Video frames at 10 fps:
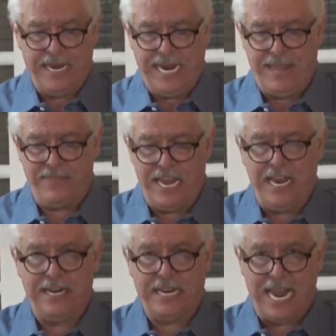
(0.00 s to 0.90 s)
And
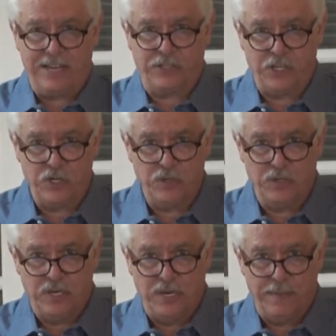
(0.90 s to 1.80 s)
then as you
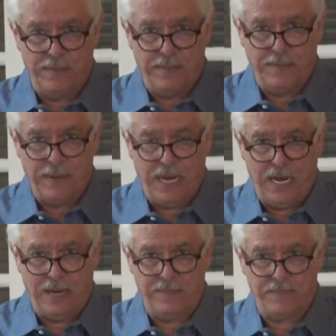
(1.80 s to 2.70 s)

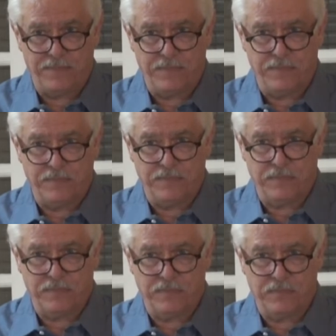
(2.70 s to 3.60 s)
um,
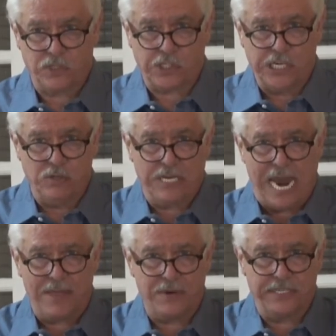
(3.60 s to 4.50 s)
still
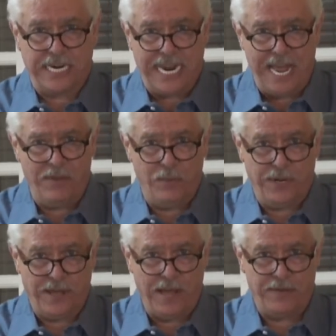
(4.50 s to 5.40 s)
gather together
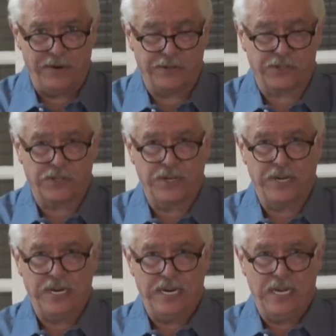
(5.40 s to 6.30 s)
with others,
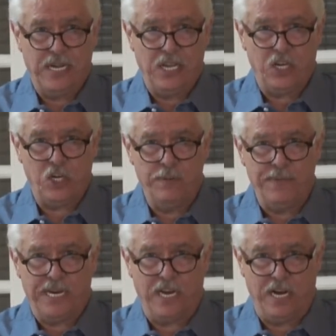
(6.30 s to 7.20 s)
you
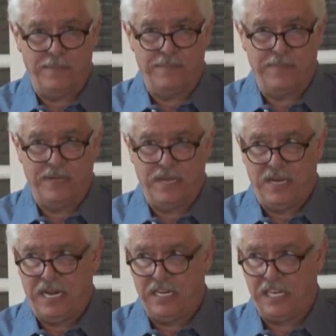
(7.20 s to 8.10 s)
become
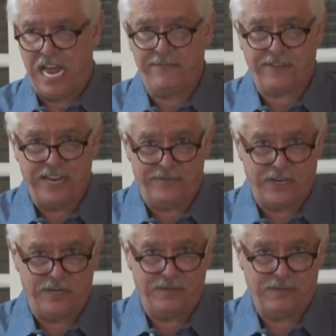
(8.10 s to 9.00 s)
a life giver
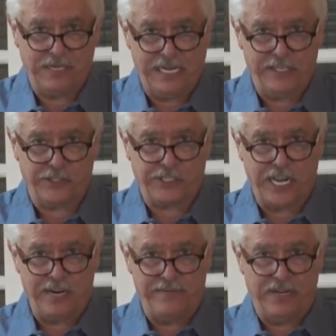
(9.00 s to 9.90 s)

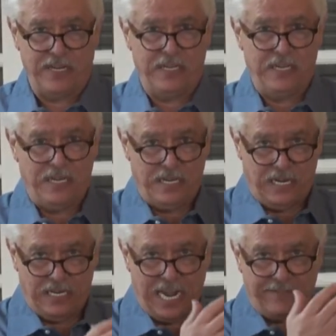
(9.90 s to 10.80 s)
instead of a, a
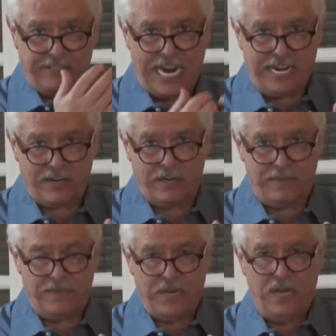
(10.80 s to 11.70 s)
life taker.
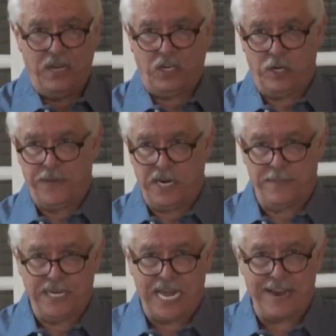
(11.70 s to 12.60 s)
You become
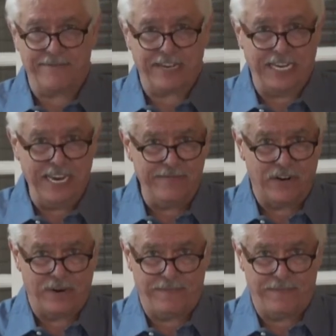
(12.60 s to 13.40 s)
a life giver.